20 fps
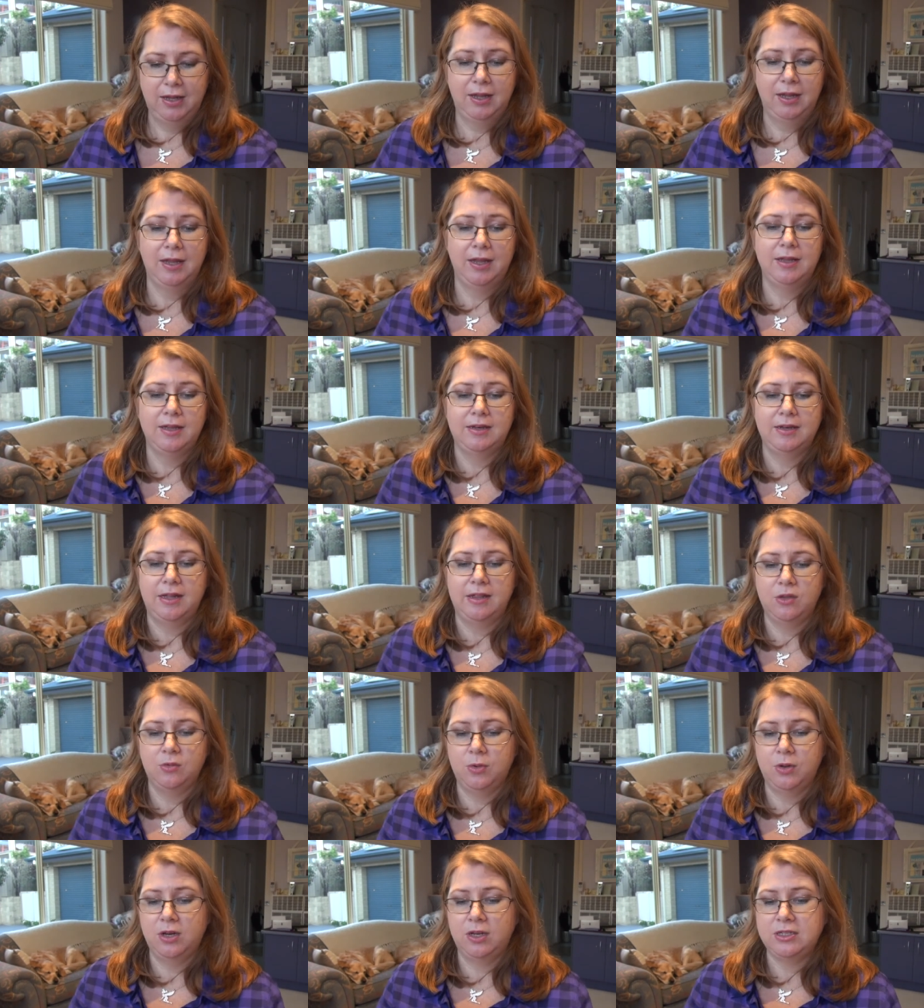And
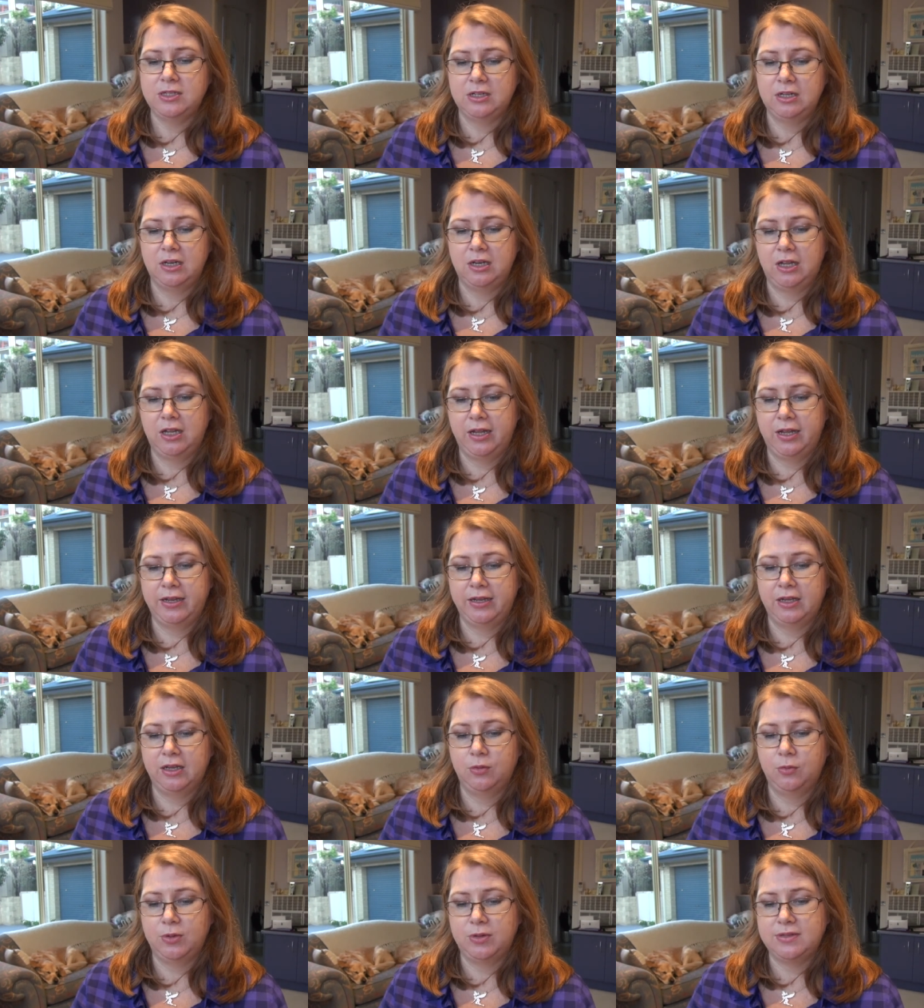another one I didn't
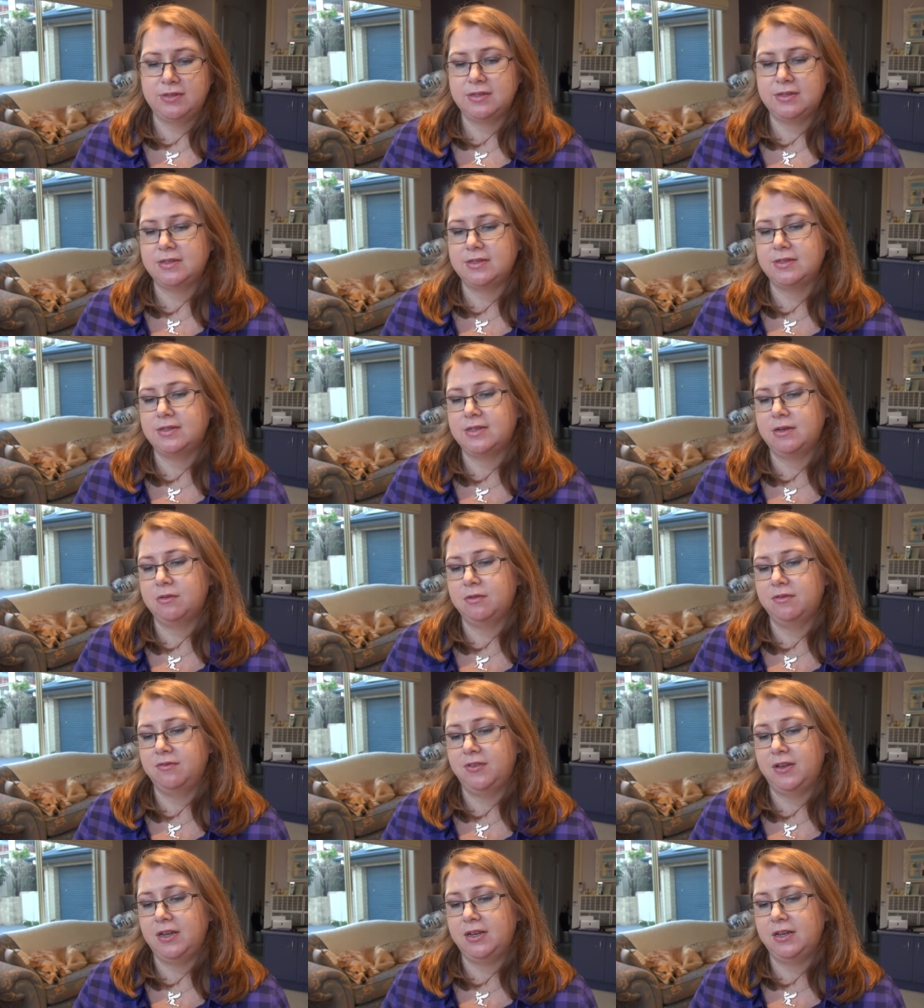like was this
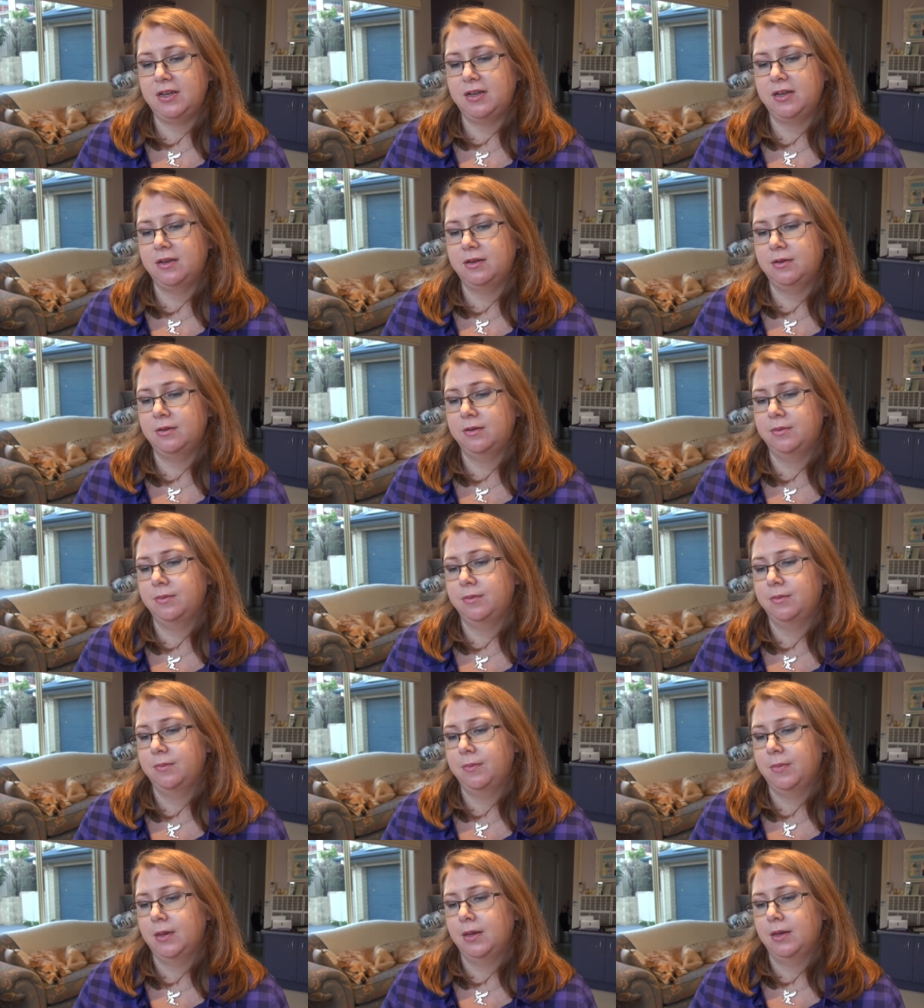Seraphina
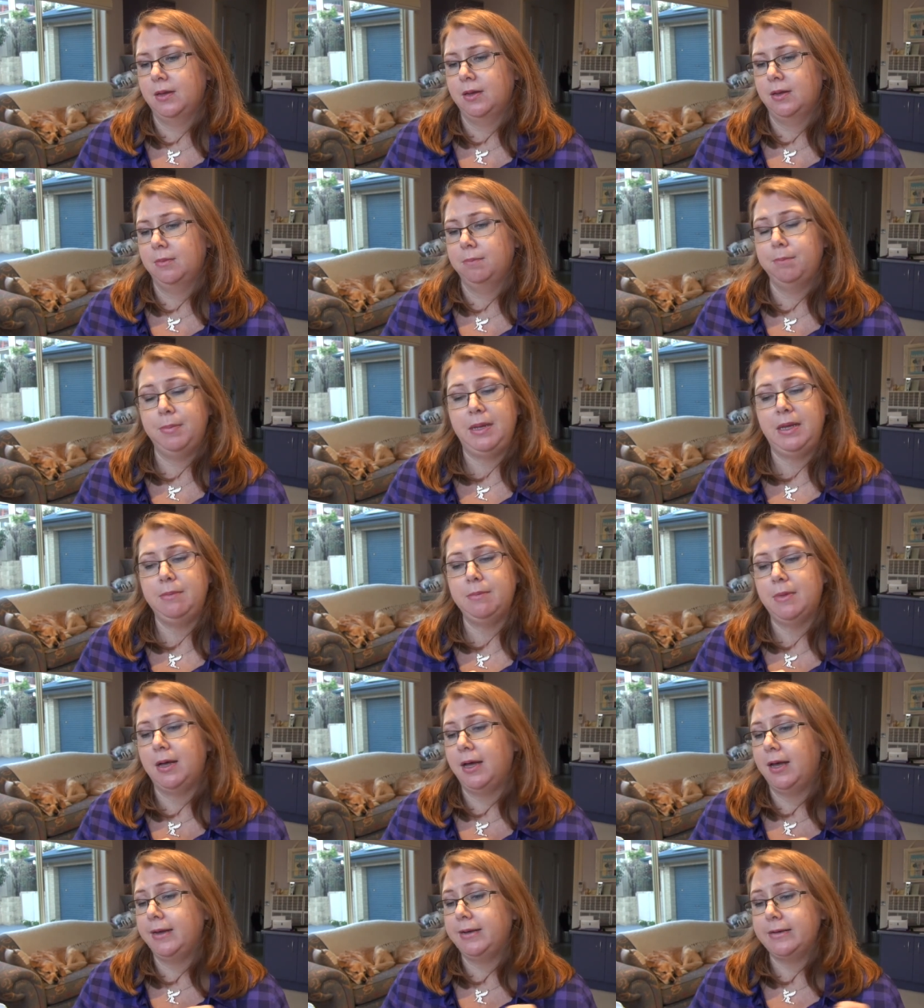Be
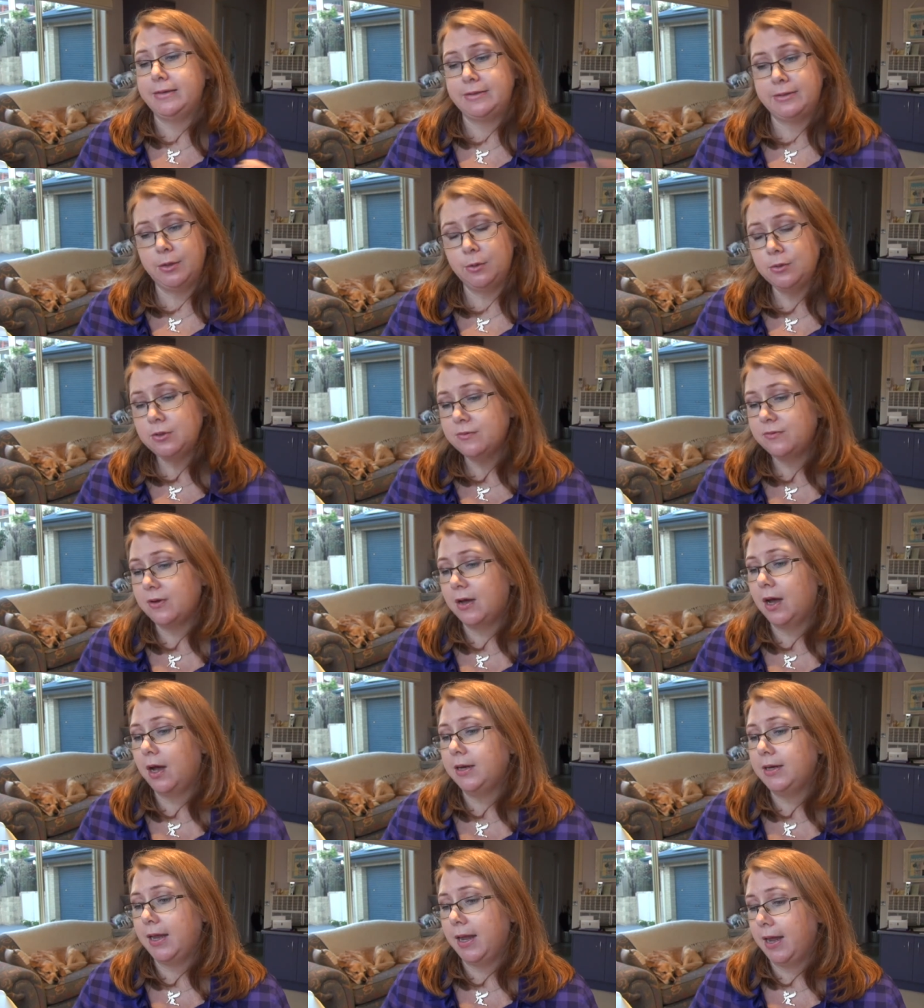Mine So
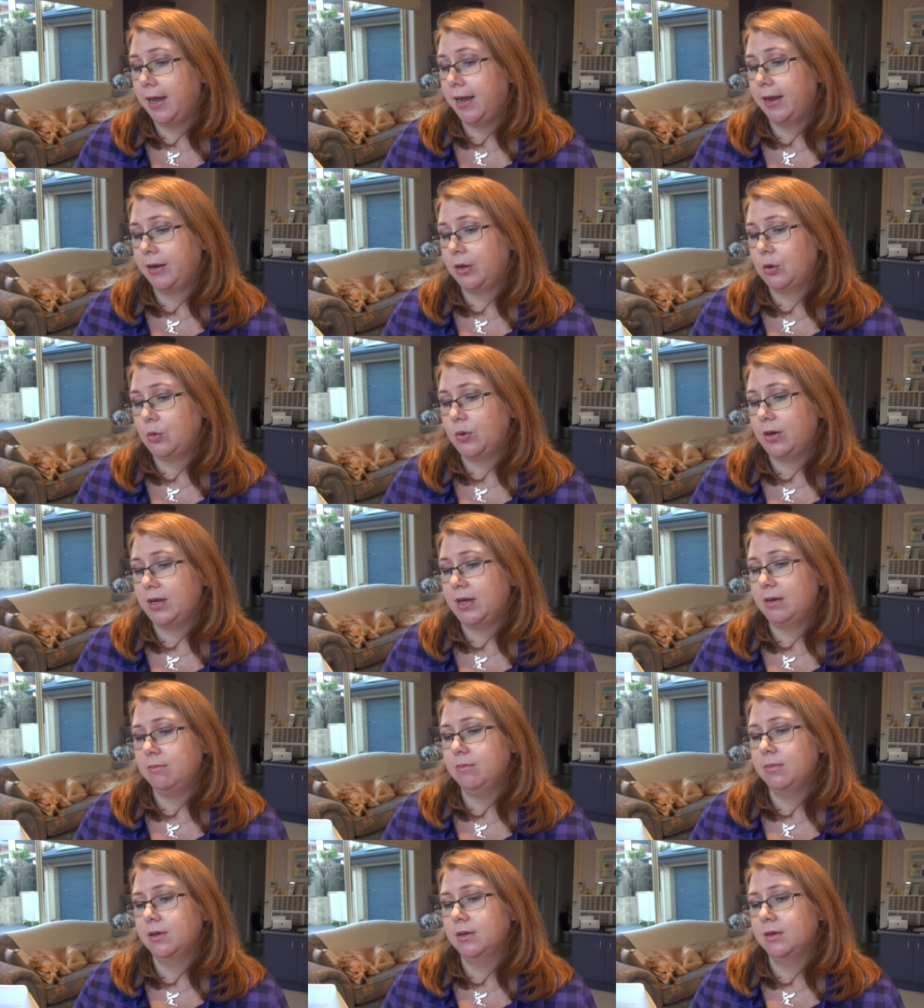Divine Hand
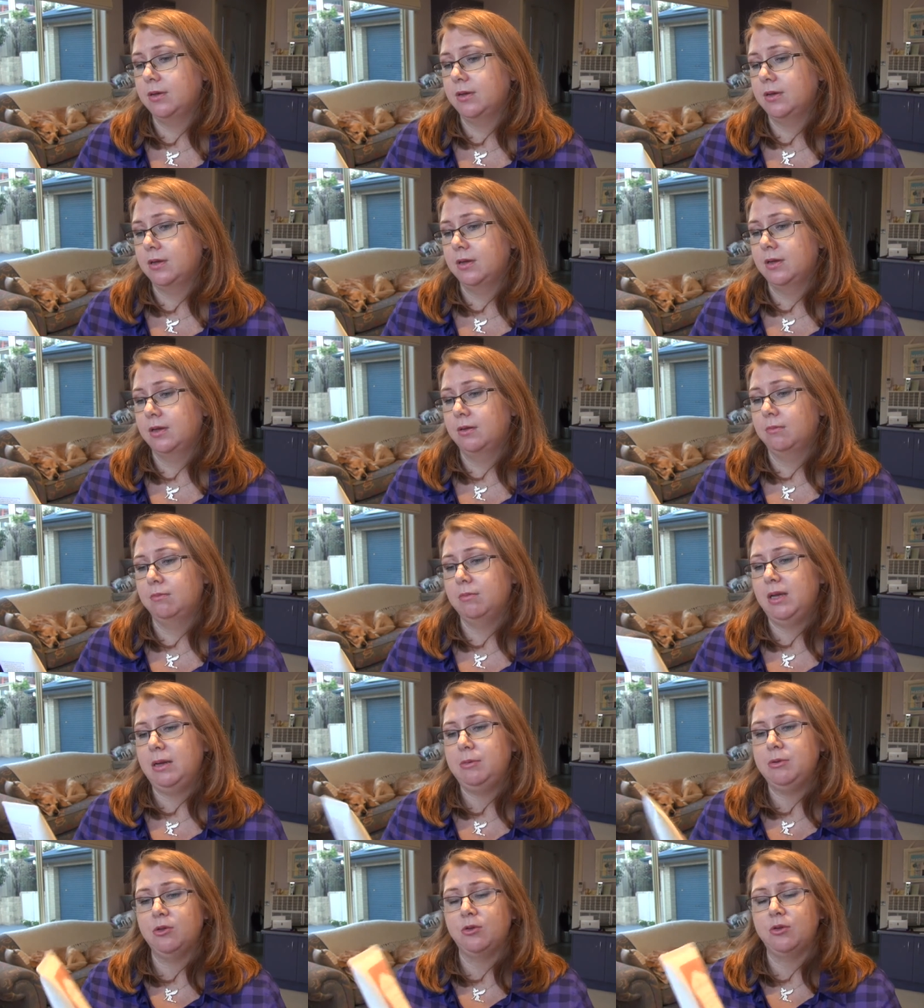Cream, made with